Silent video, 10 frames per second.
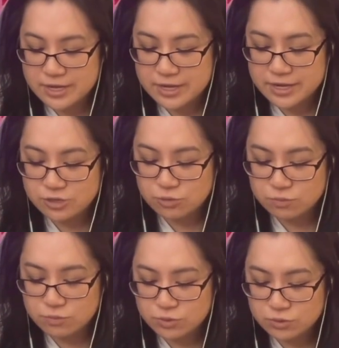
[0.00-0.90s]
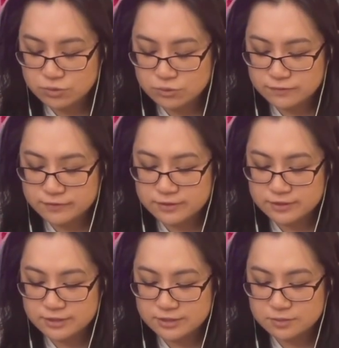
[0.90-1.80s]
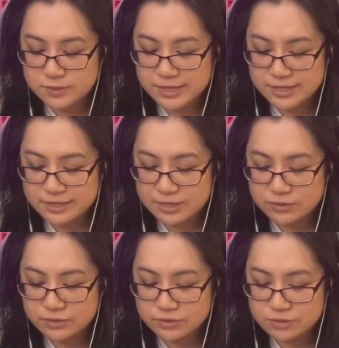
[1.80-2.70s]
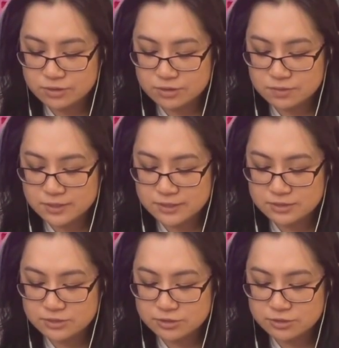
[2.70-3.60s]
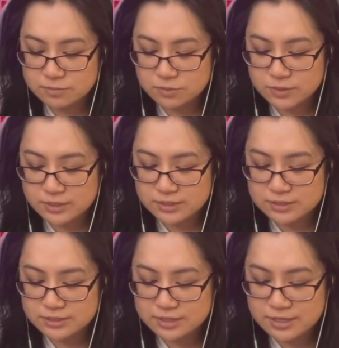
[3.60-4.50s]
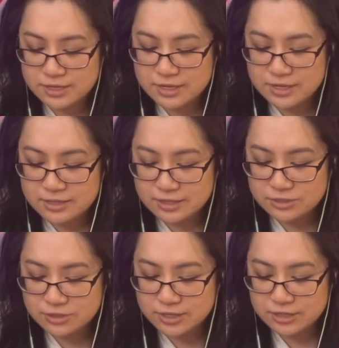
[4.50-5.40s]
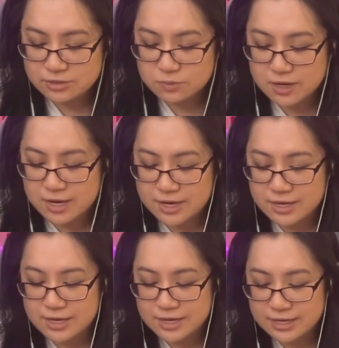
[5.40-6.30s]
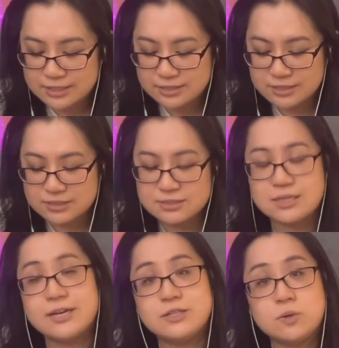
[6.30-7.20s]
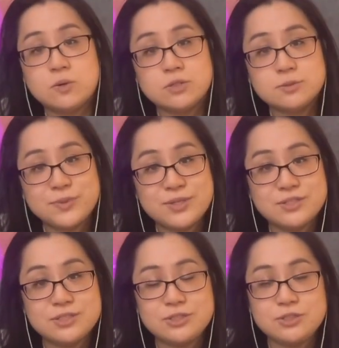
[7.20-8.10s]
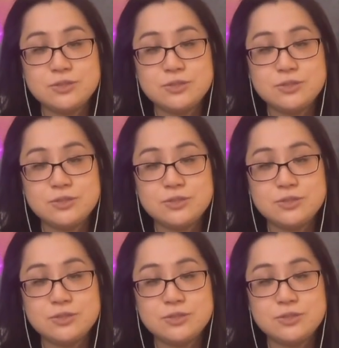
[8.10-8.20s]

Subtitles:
and you move this way counterclockwise to your point, that's your xy, and the sign corresponds to